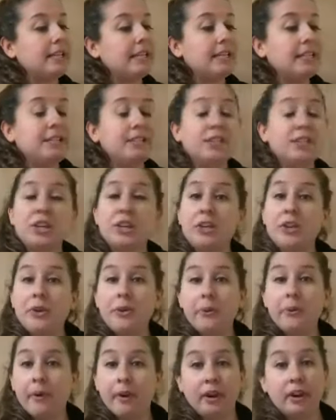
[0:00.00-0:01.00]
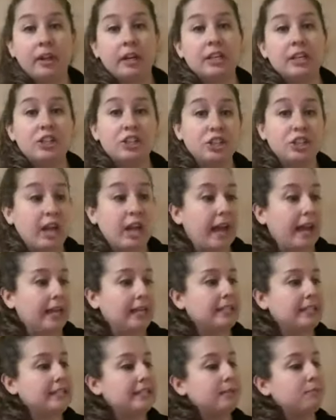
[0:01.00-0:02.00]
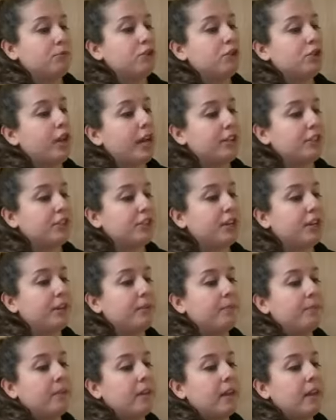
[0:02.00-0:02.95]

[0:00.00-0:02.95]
is you are going to shine some treasure.